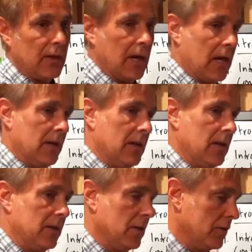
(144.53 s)
and
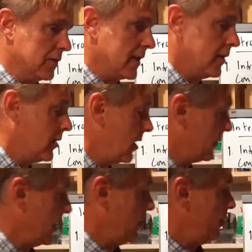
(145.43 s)
just how long
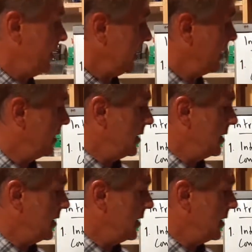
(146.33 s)
they will be.